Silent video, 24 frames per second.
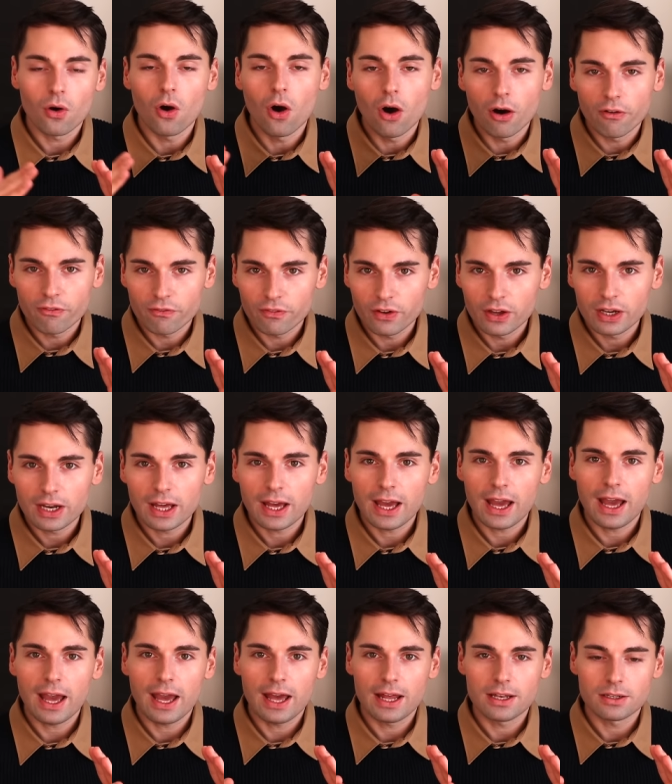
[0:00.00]
often
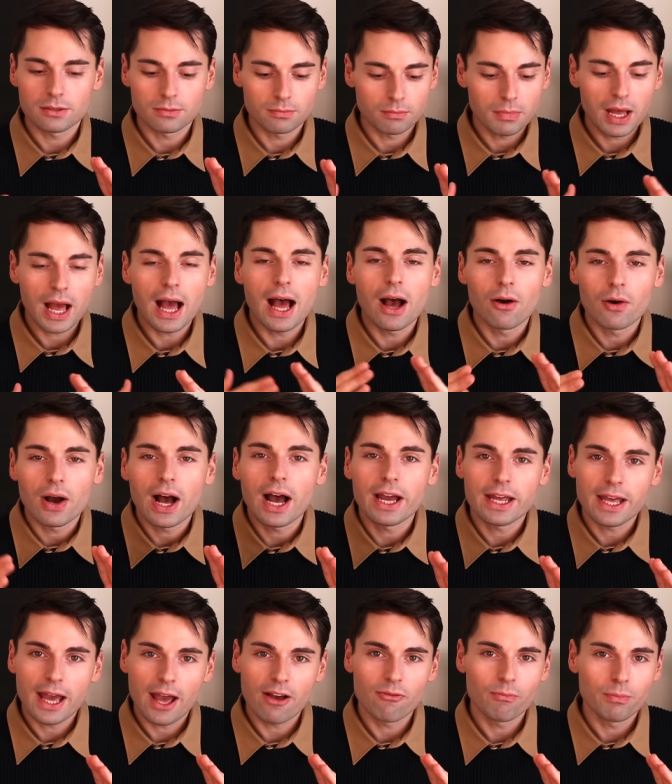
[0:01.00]
and how I
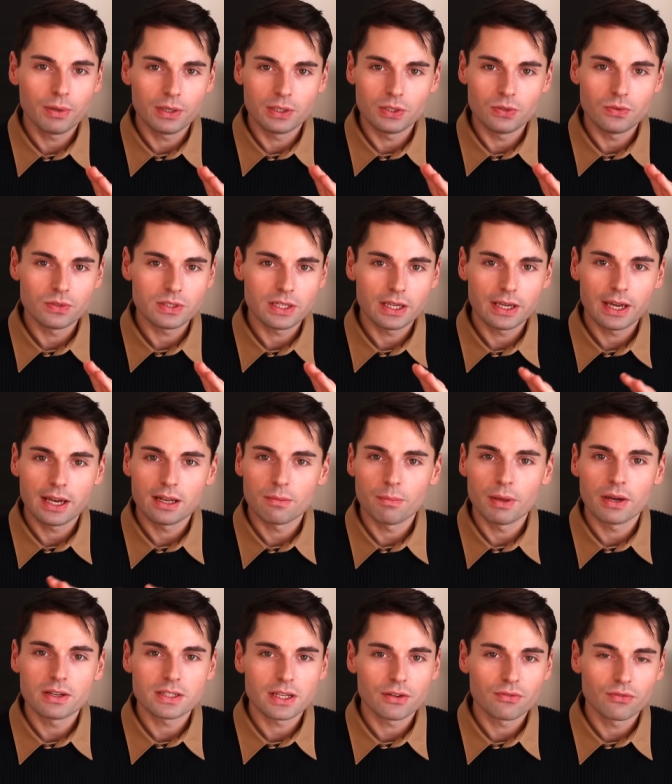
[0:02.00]
have been using it
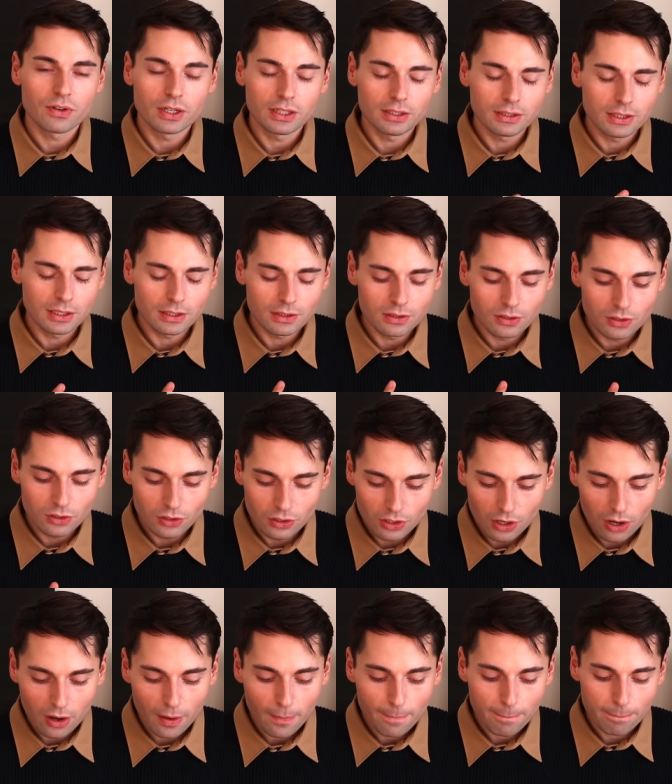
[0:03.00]
because I really did
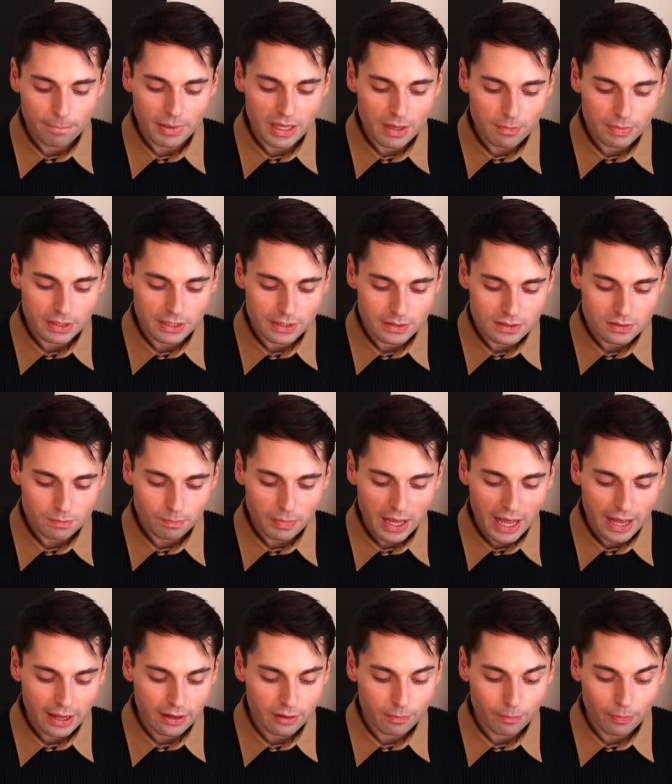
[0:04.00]
not baby this
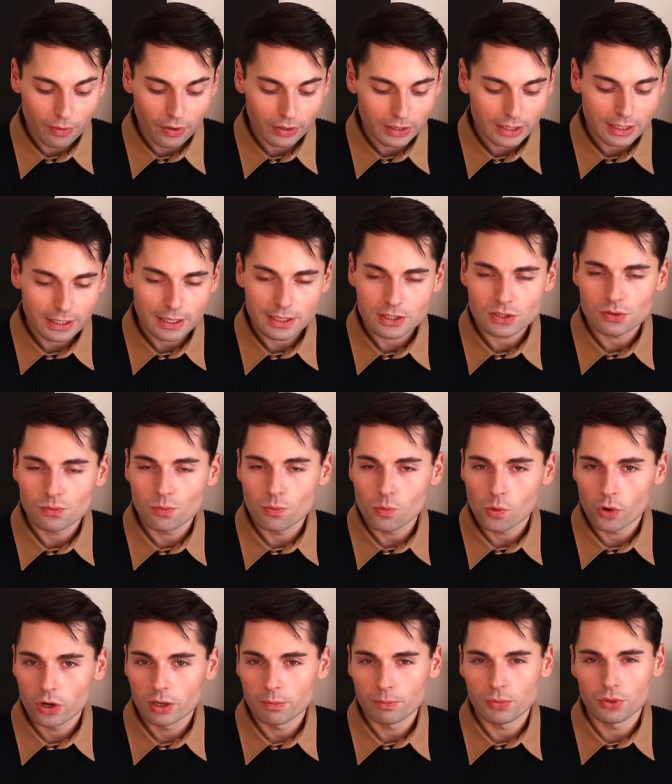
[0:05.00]
bag, but it has
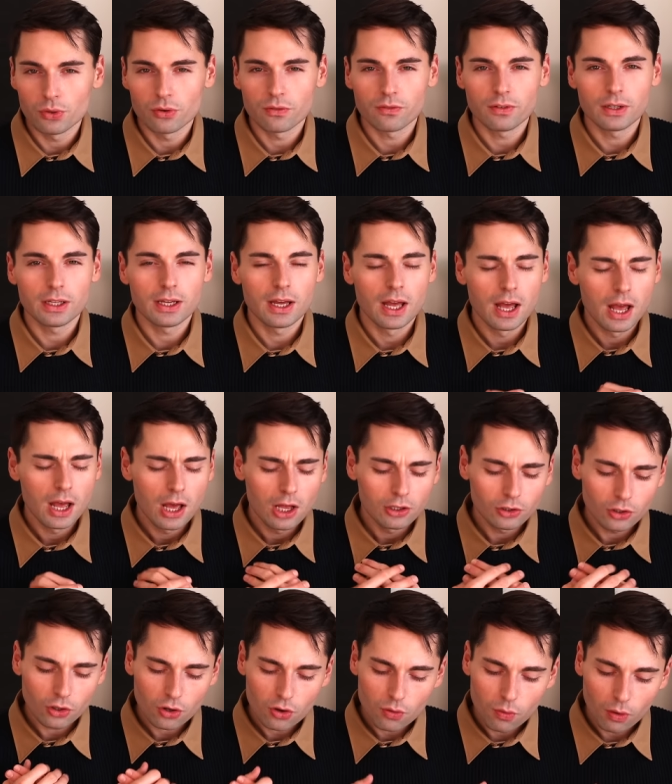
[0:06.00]
worn beautifully.
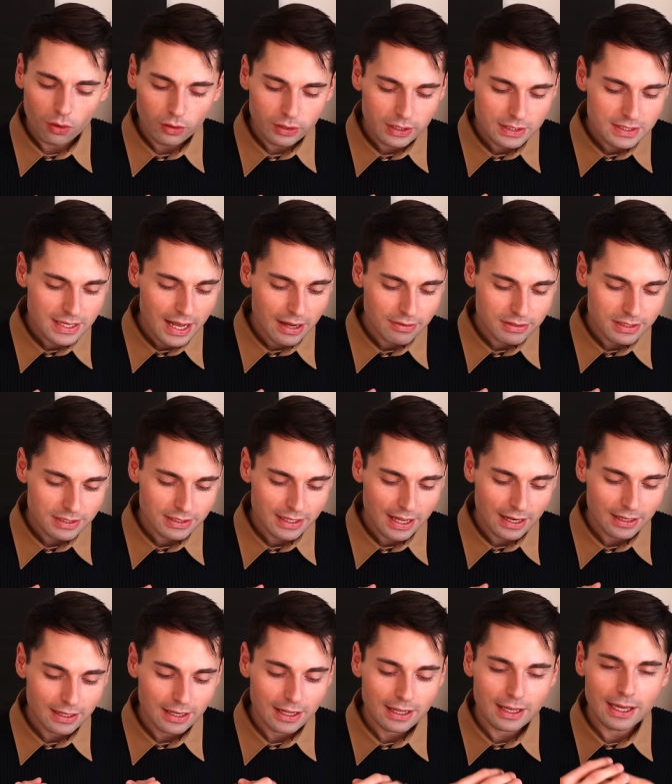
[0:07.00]
The quality is
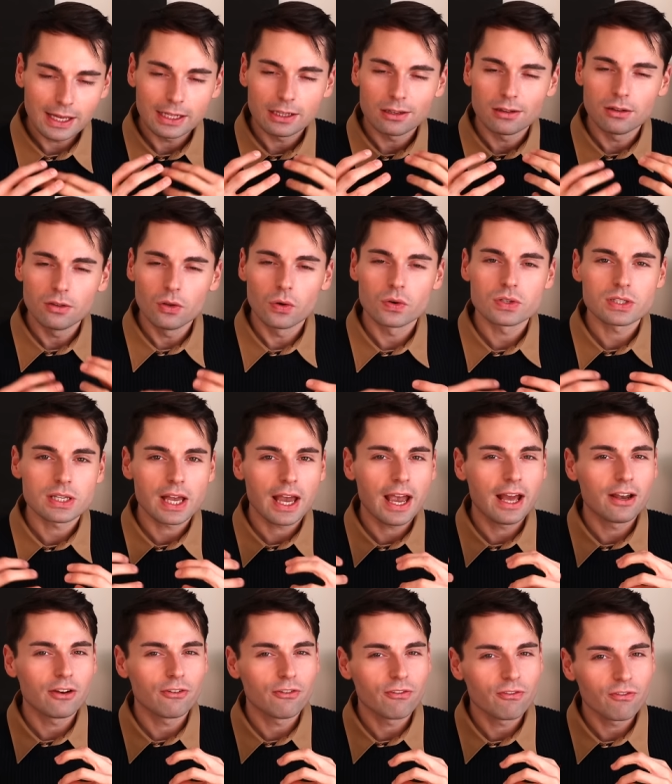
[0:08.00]
outstanding. It looks
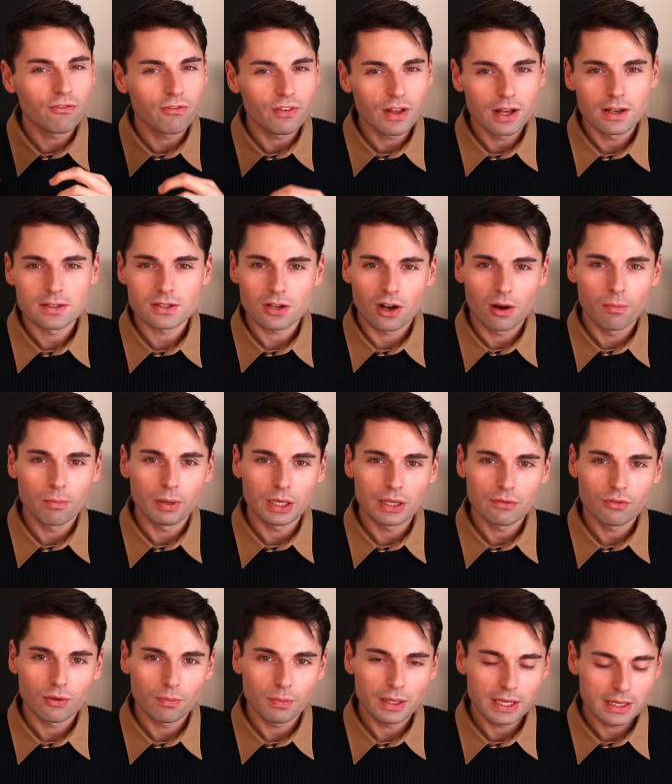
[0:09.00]
and feels
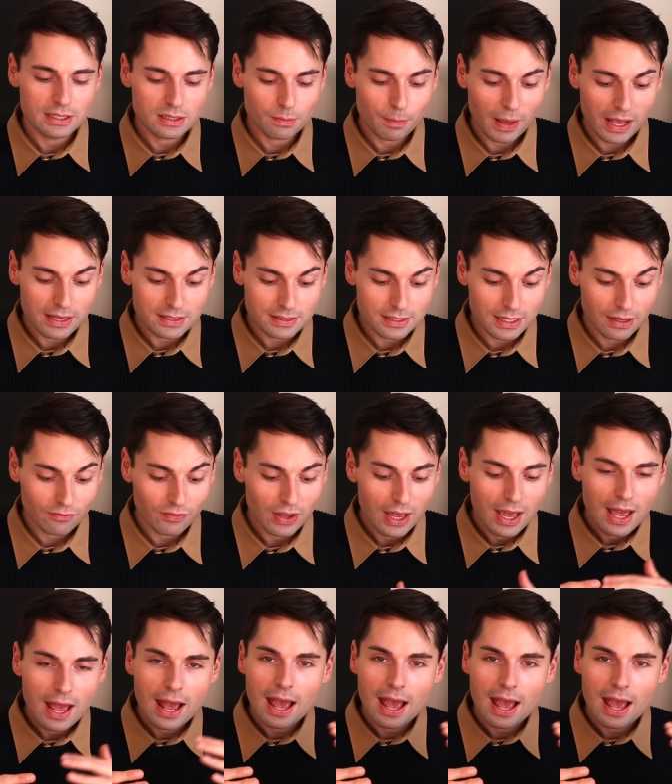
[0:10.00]
unbelievably expensive.